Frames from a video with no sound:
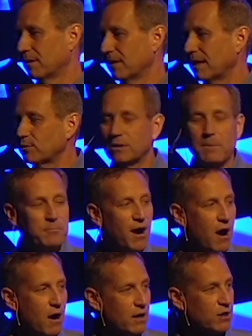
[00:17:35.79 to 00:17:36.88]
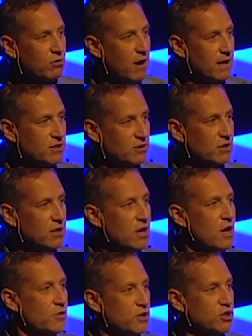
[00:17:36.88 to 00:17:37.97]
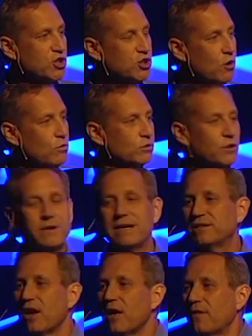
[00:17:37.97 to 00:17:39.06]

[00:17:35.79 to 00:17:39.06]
That's what the bar across the shoulder is,